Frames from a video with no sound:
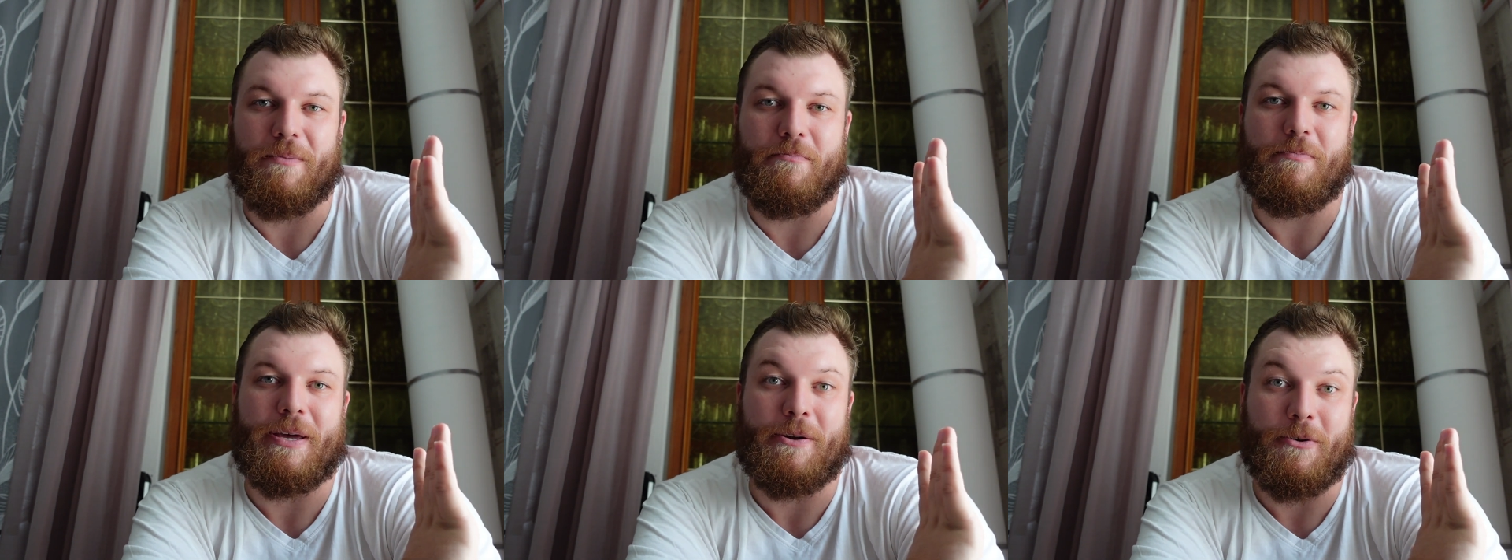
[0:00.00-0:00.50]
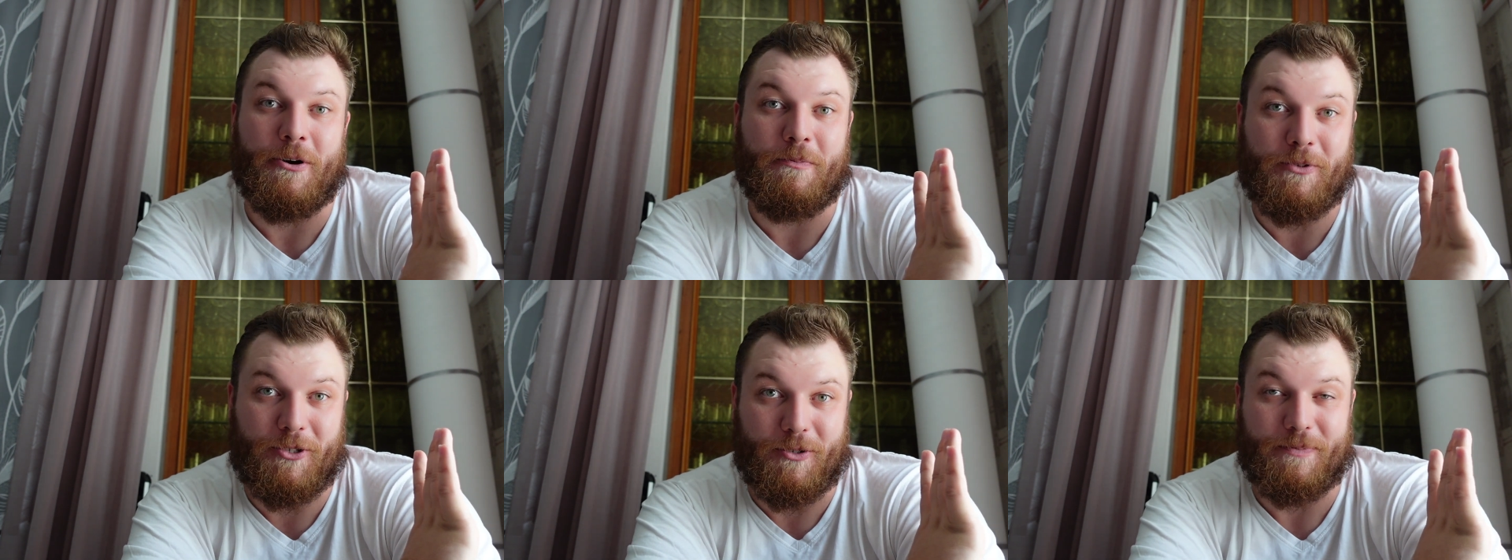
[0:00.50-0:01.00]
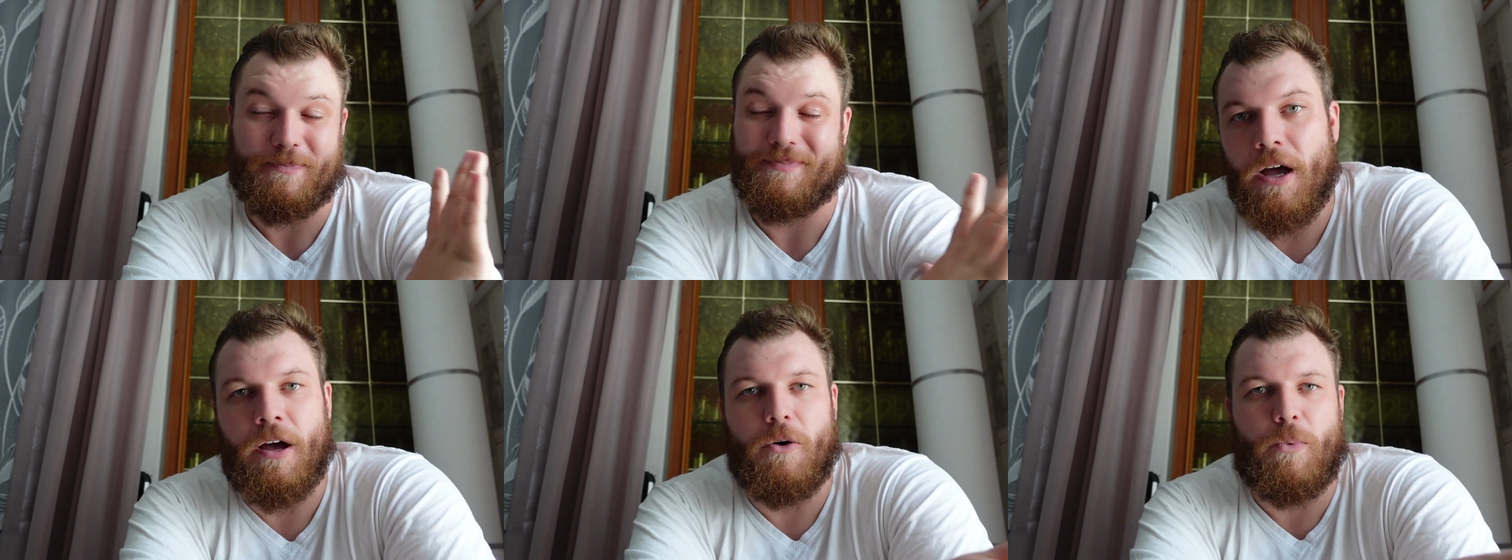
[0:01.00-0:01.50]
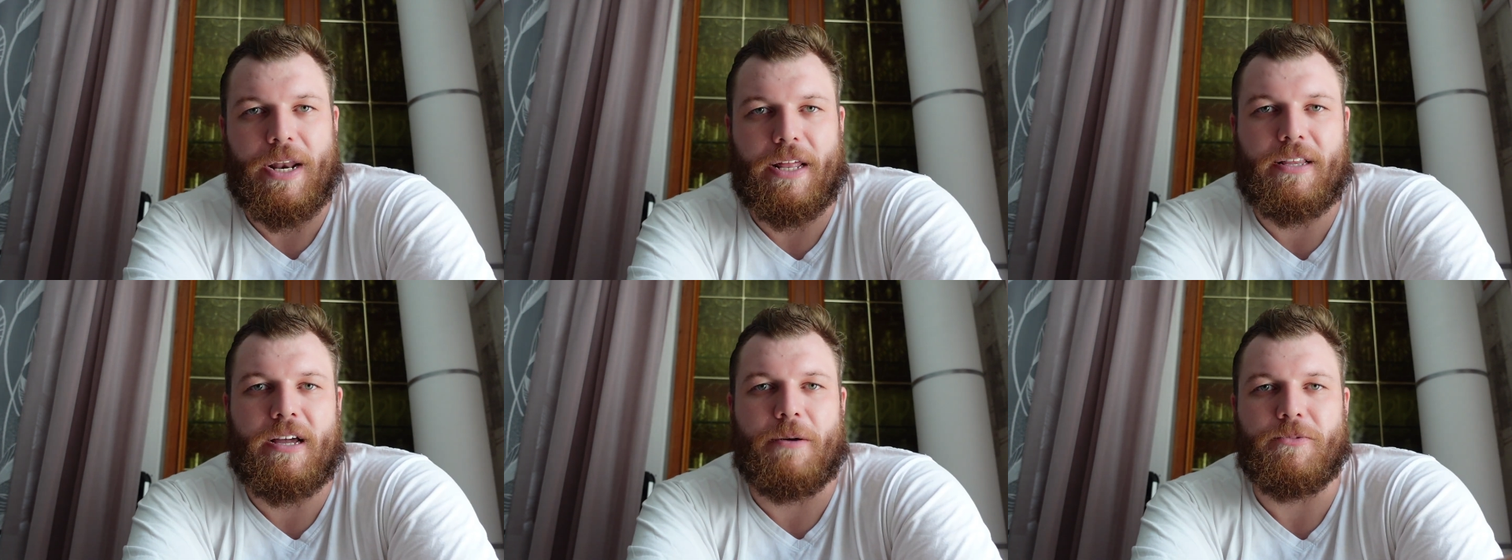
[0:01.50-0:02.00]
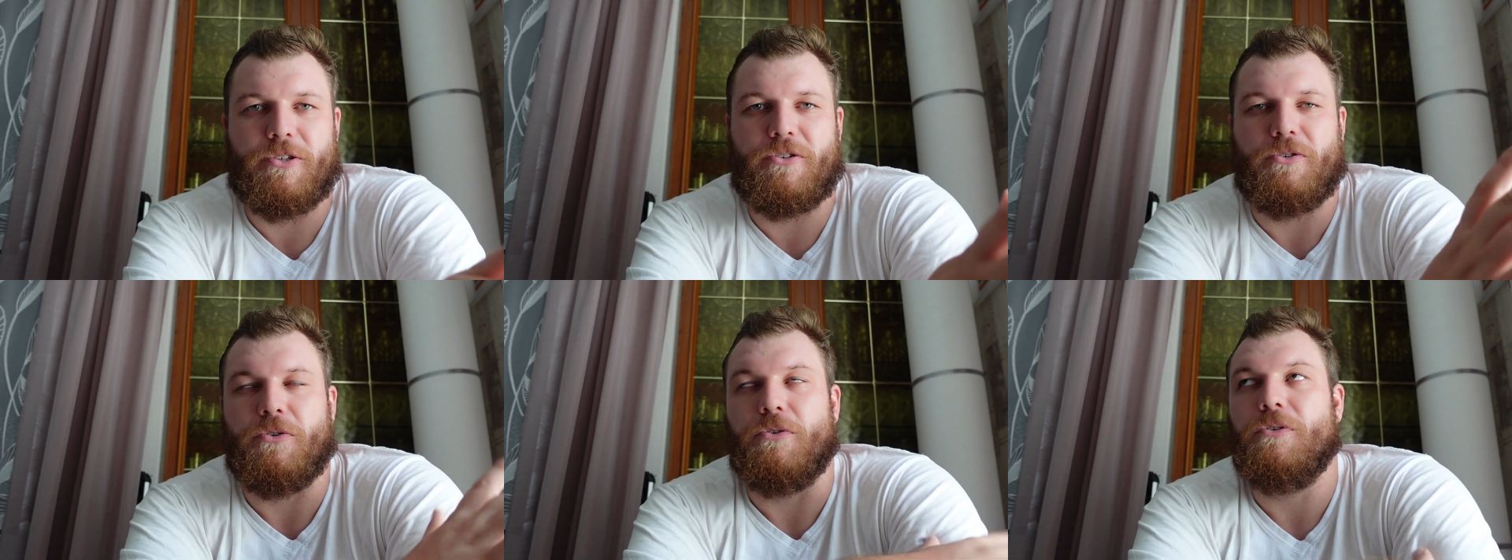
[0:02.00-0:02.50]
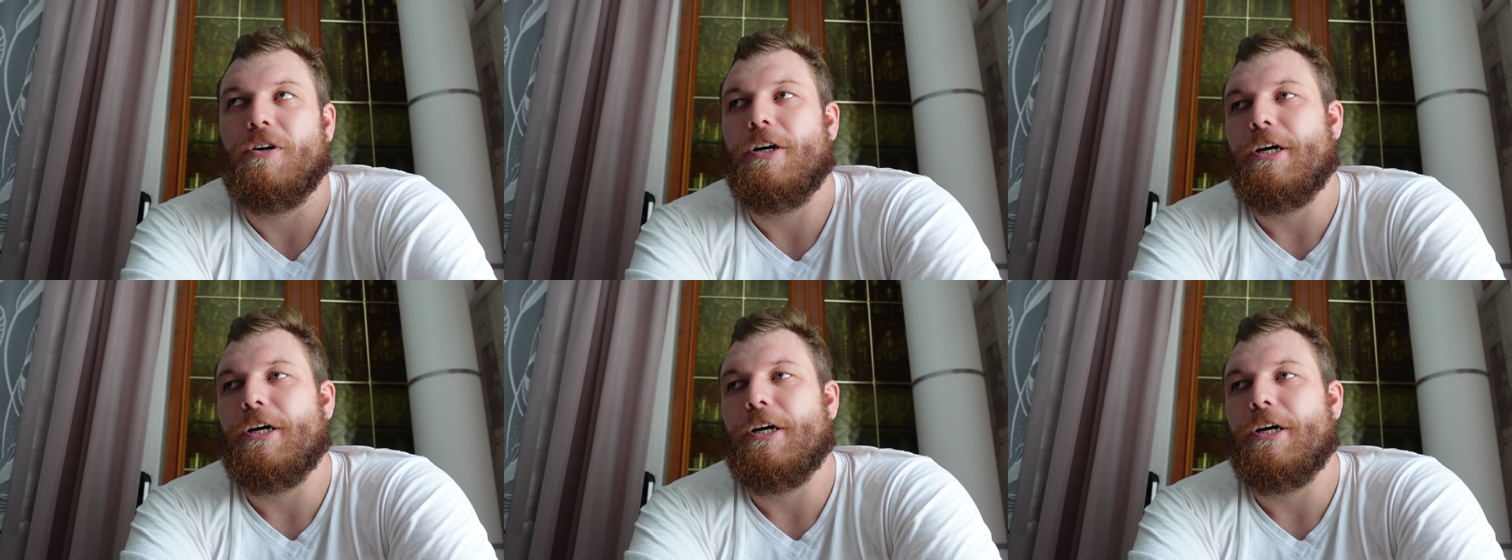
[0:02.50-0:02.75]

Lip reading: better option when it comes to